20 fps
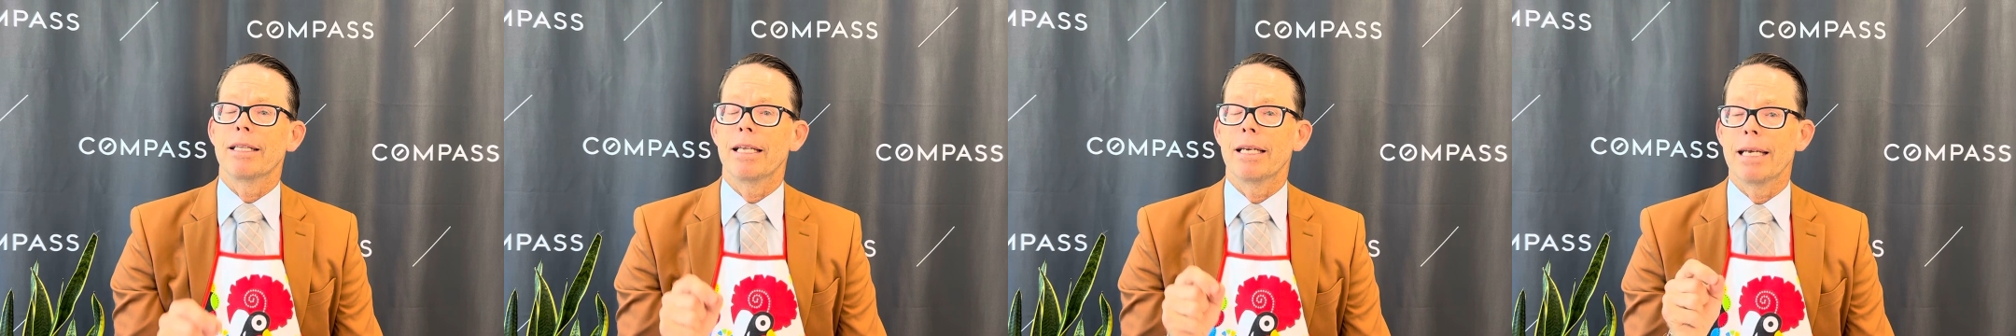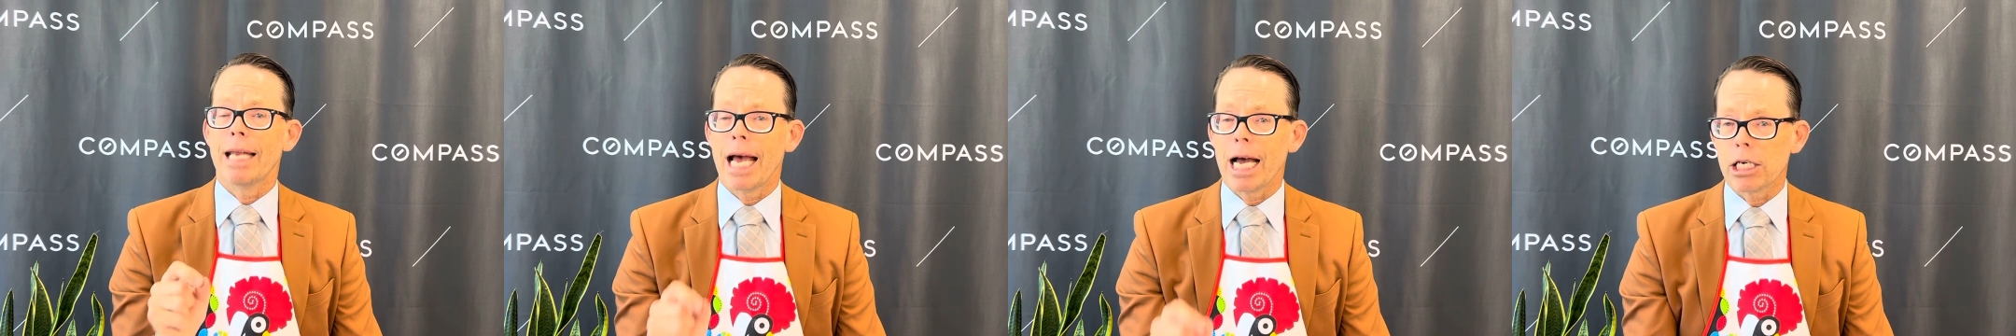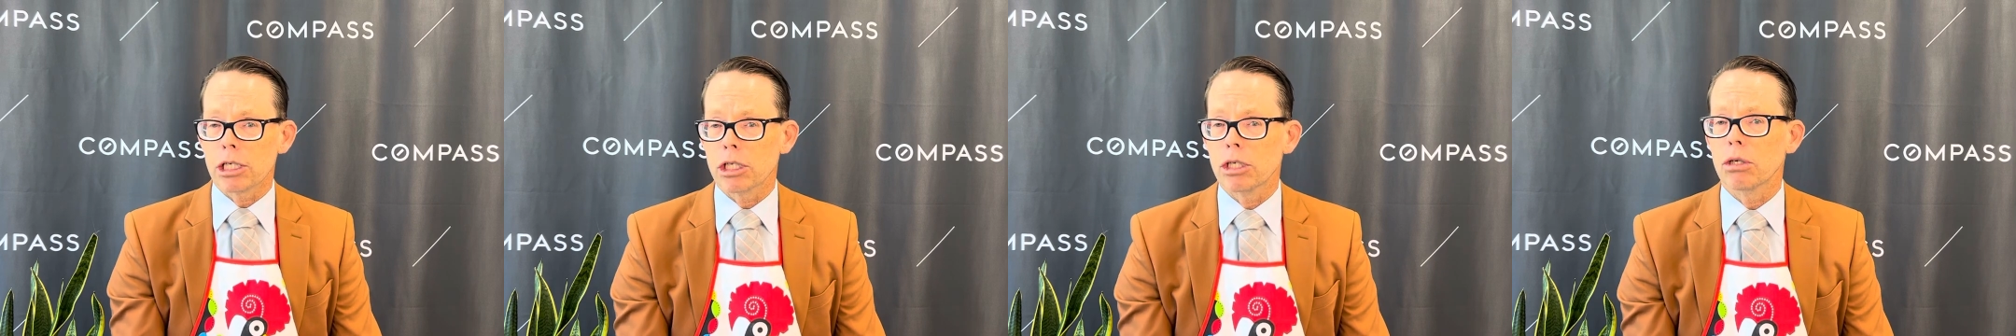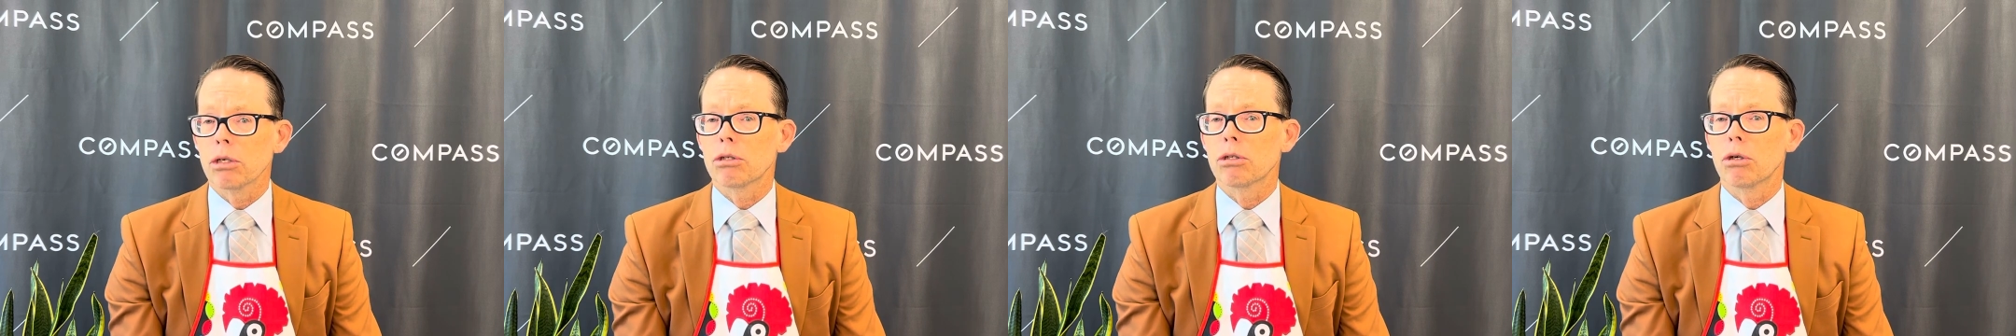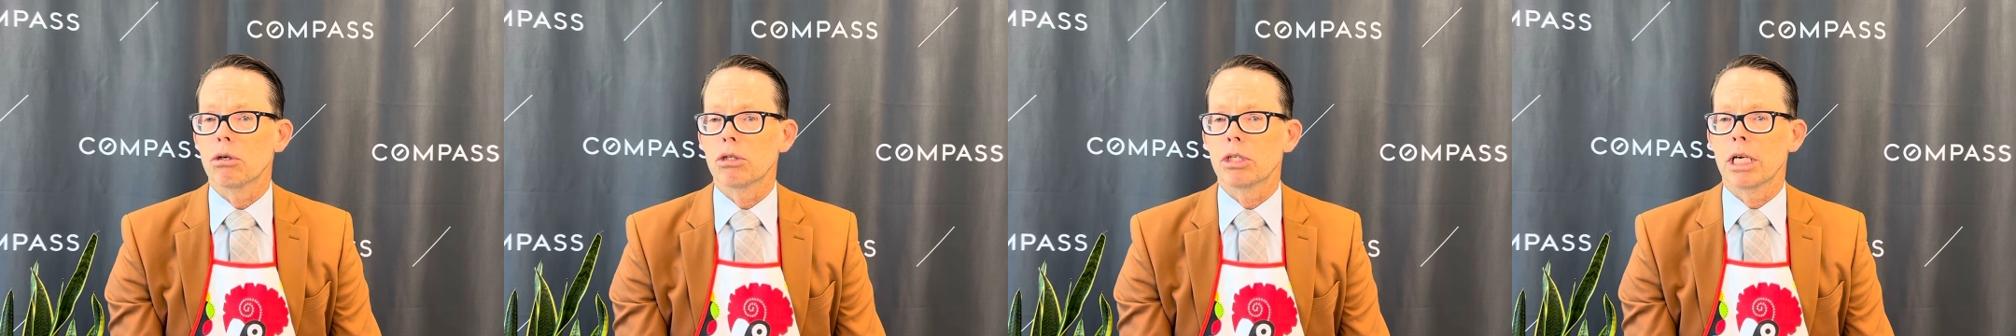the National
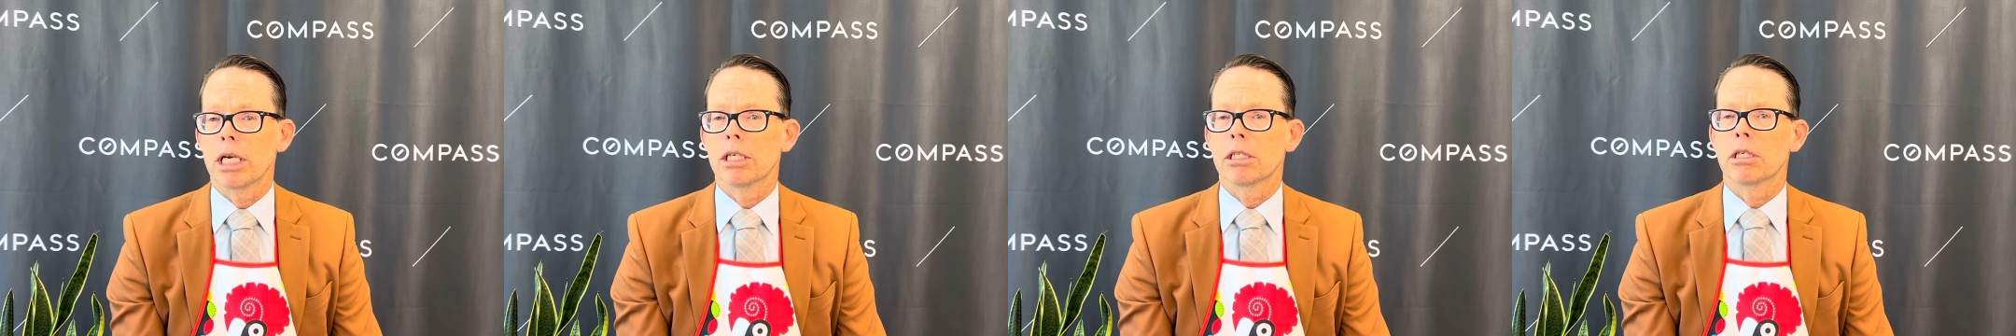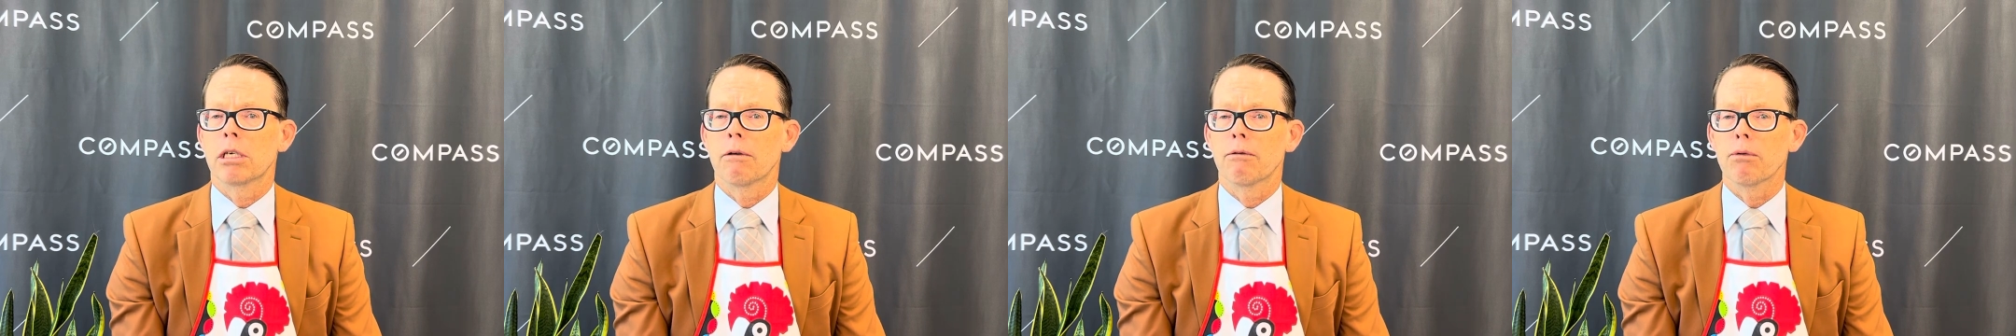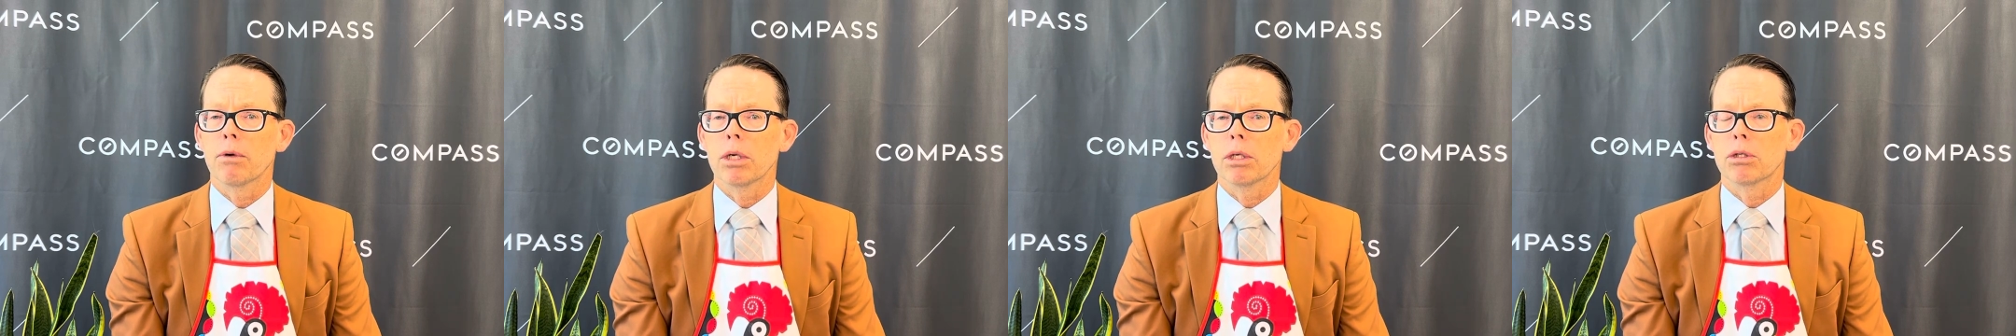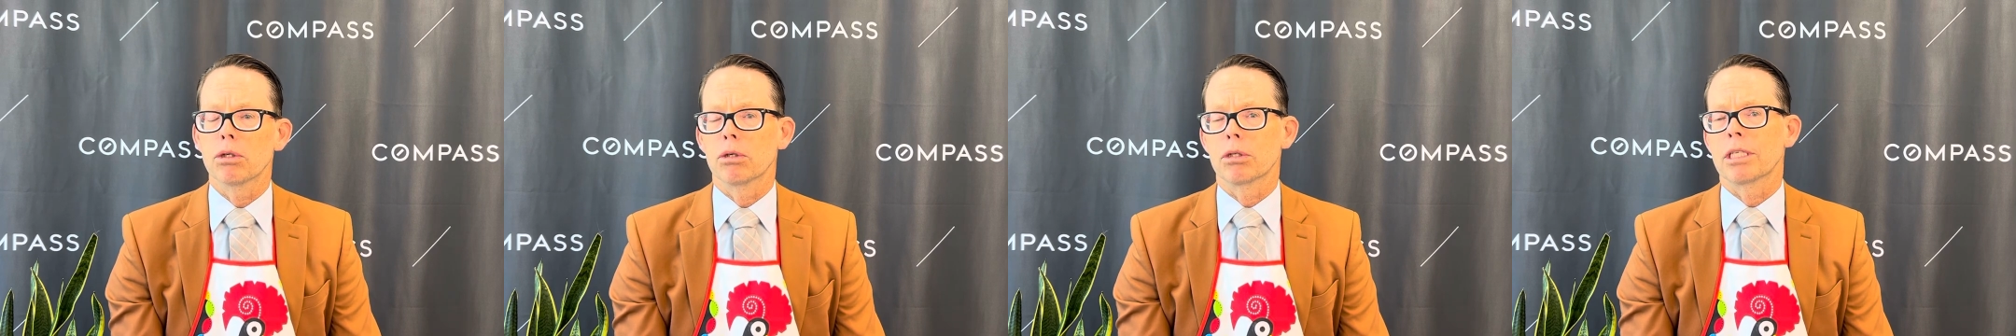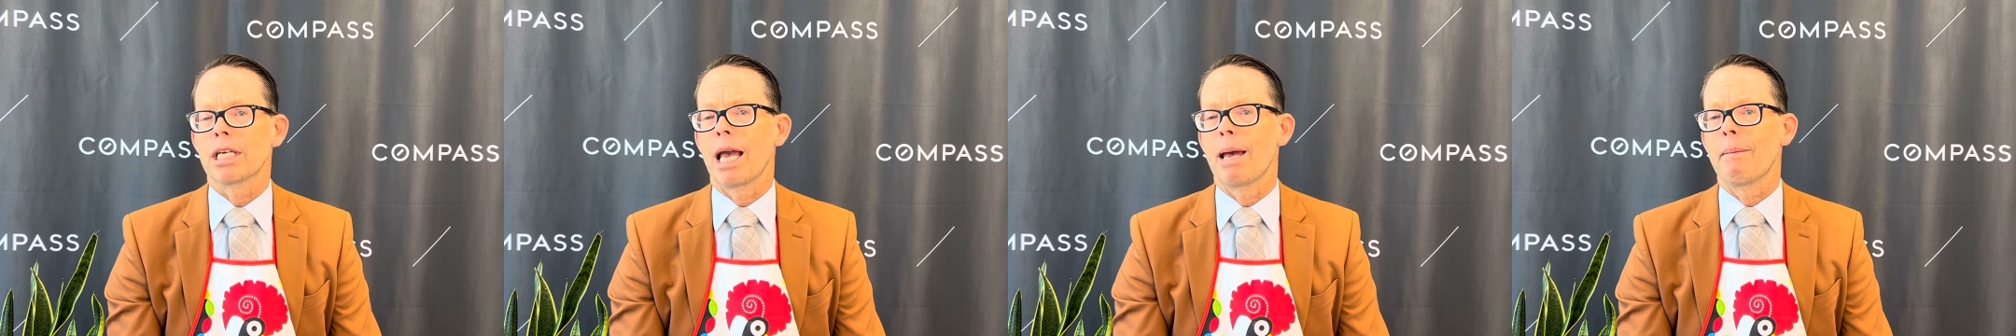Association of
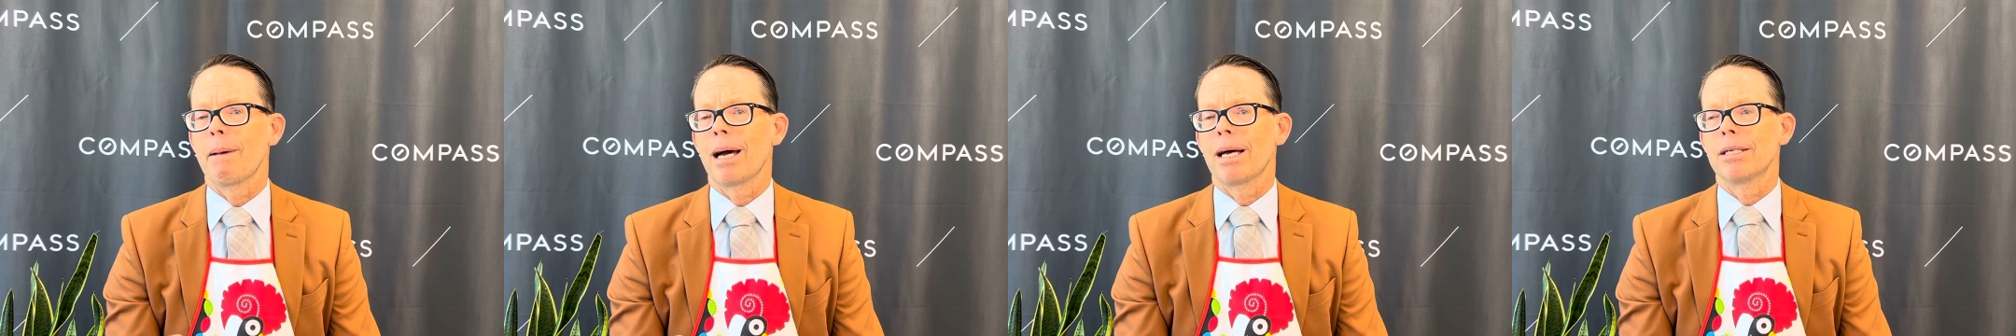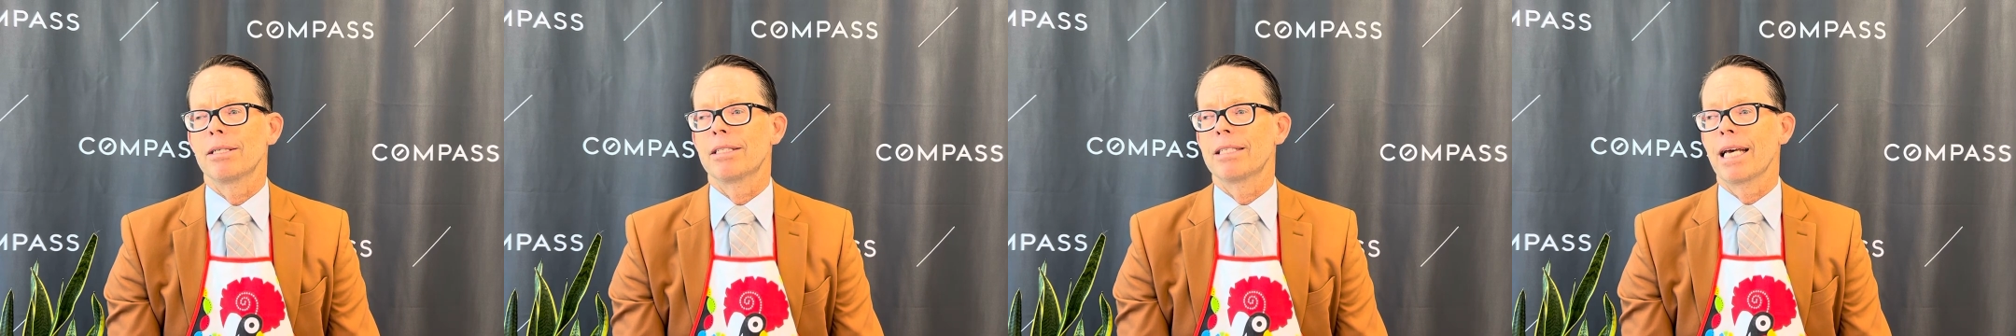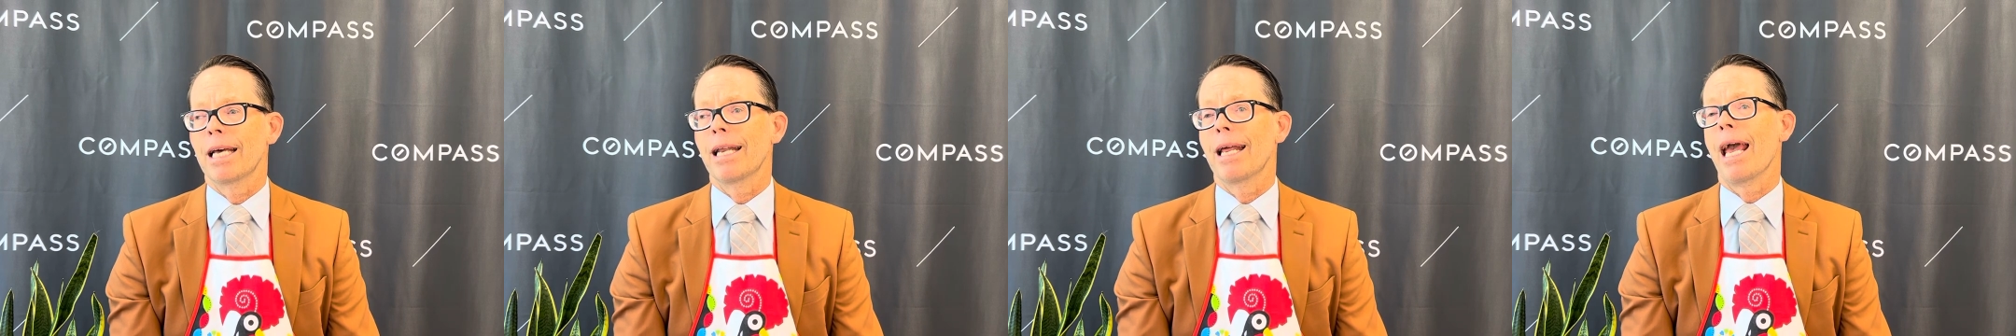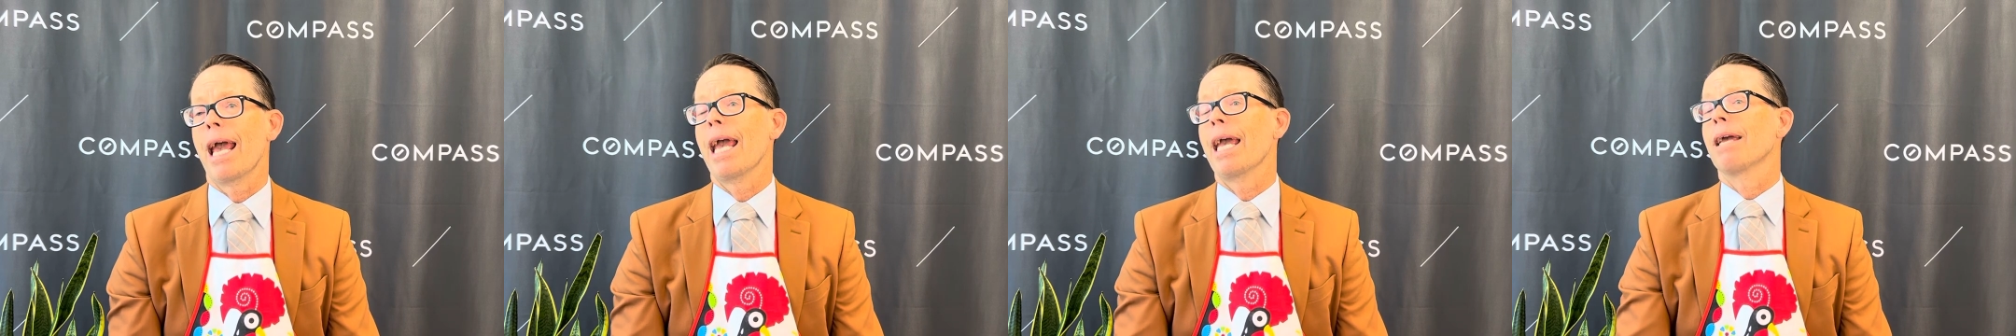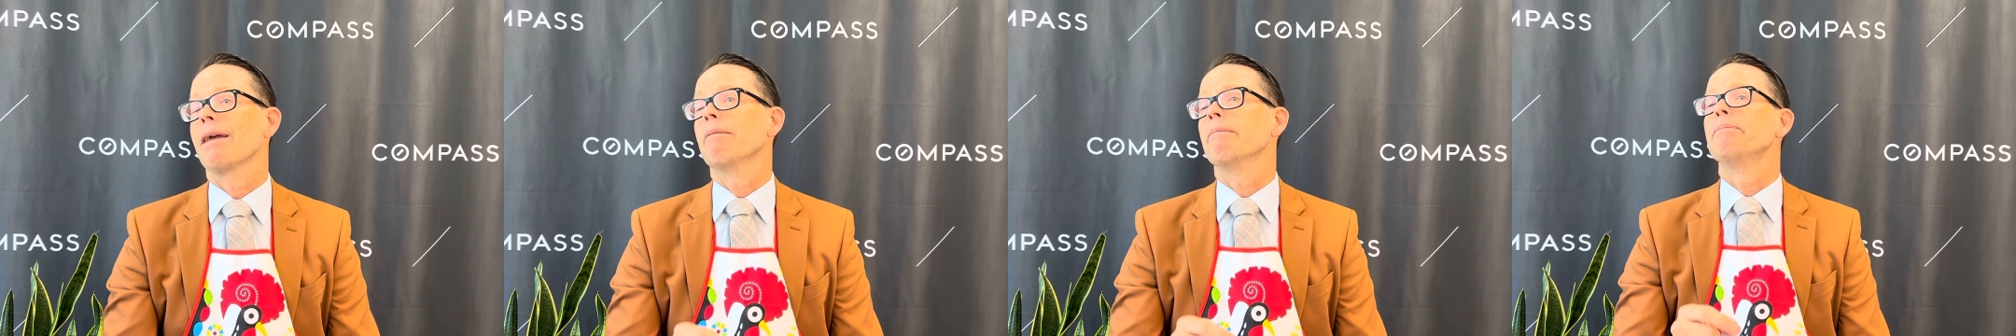Realtors came out and said,
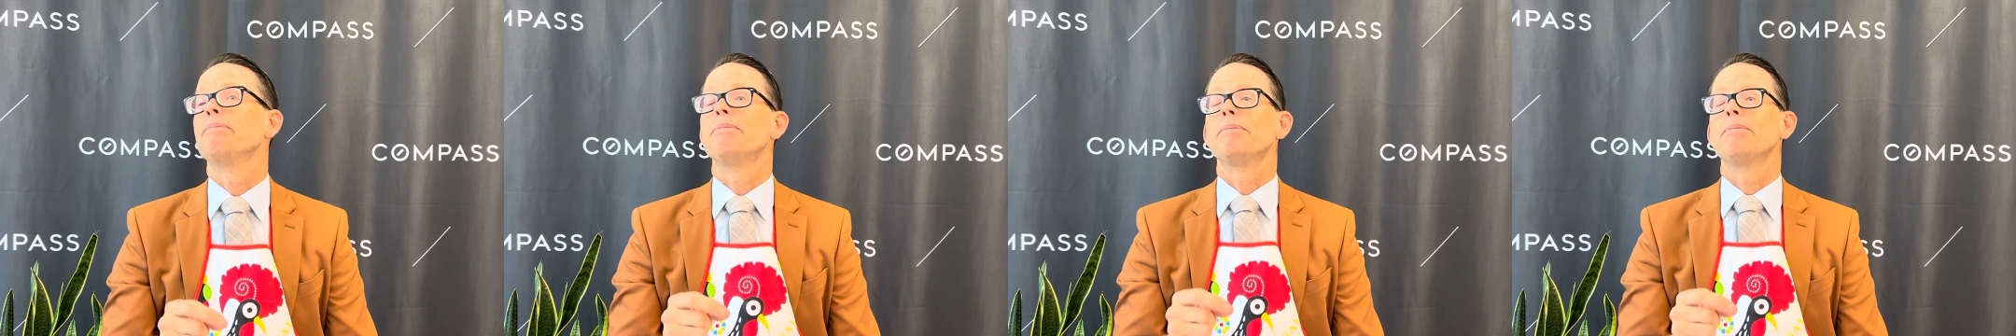hey,